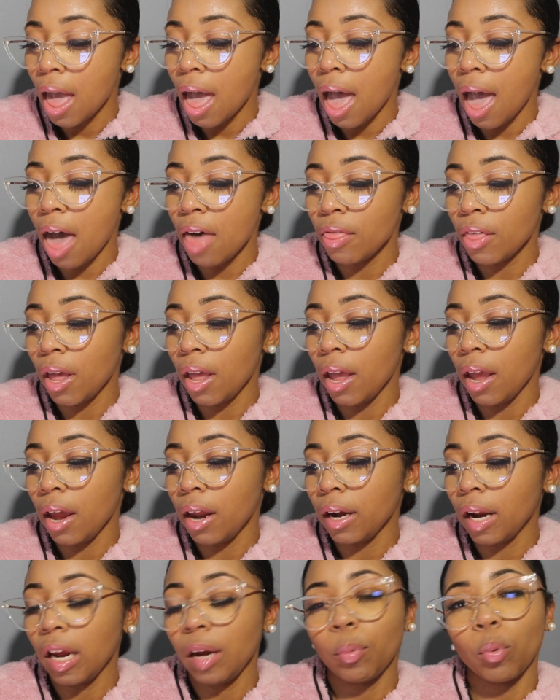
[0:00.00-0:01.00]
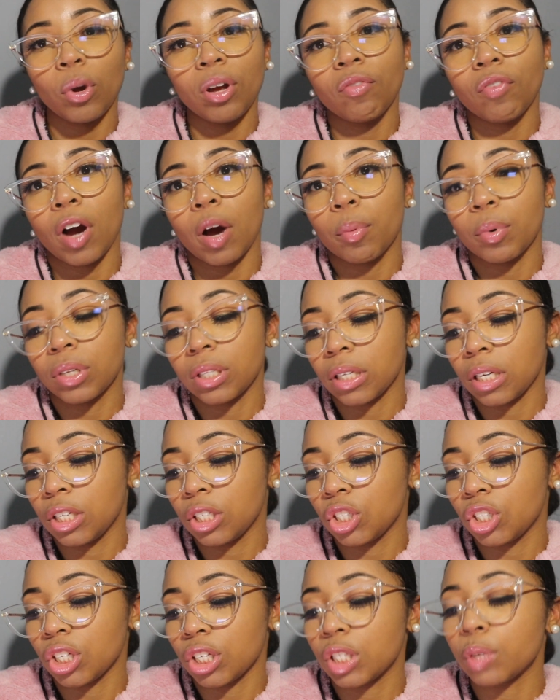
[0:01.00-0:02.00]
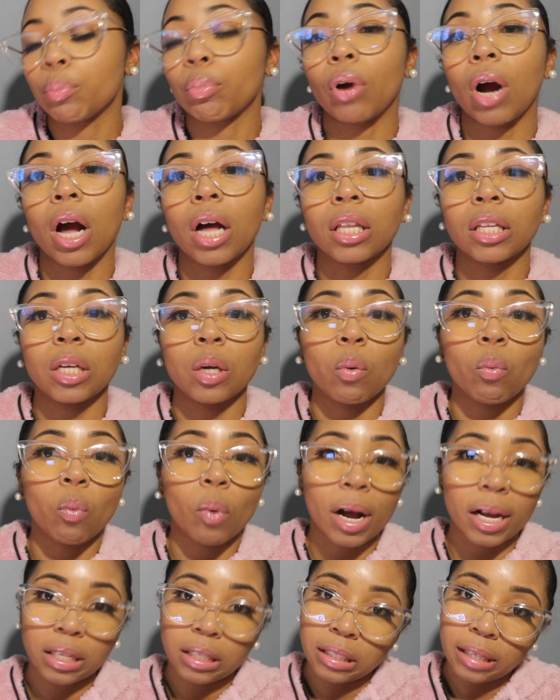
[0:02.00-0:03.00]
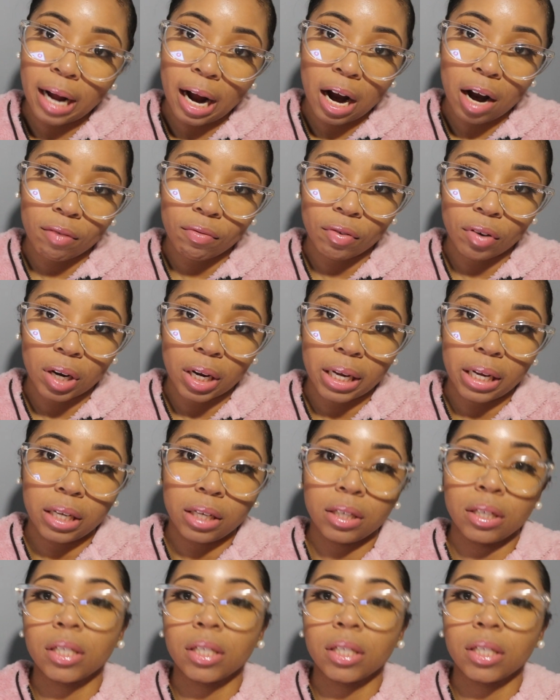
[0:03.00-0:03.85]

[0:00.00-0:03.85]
And then 8.5% is just broadly West African.